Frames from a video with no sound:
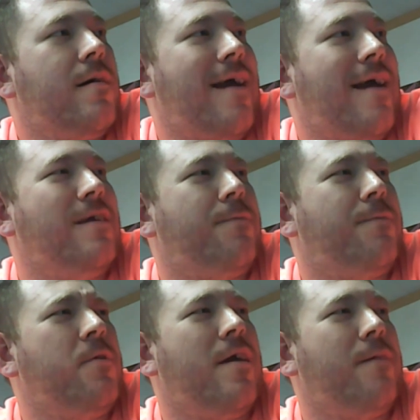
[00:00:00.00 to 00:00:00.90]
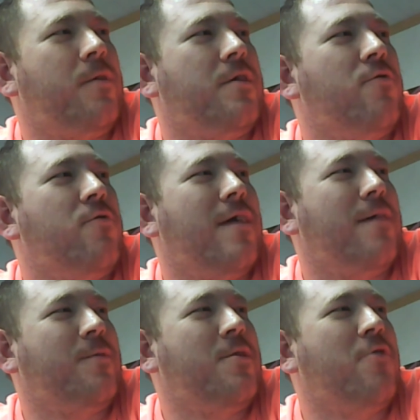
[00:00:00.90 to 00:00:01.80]
if you don't
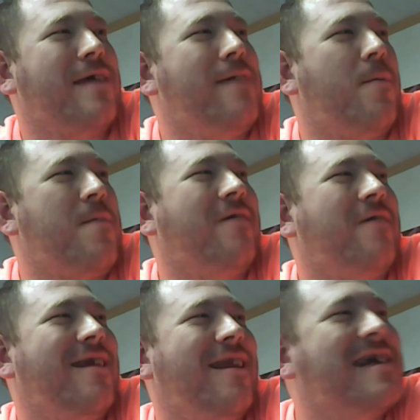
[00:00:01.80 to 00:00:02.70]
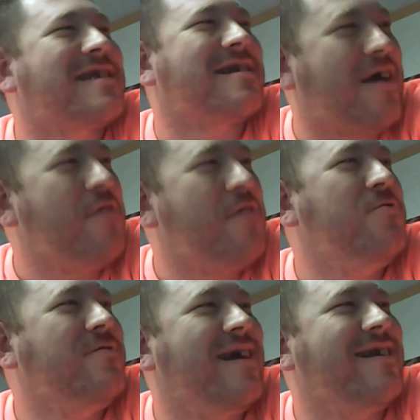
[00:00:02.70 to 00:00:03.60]
give them nothing to listen to,
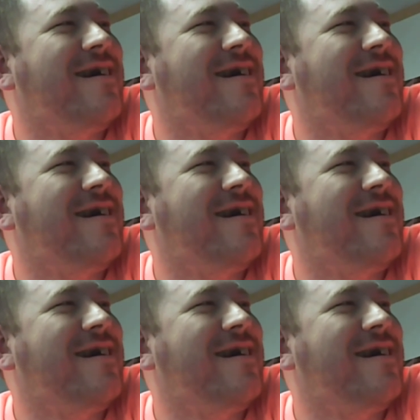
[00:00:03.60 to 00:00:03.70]
then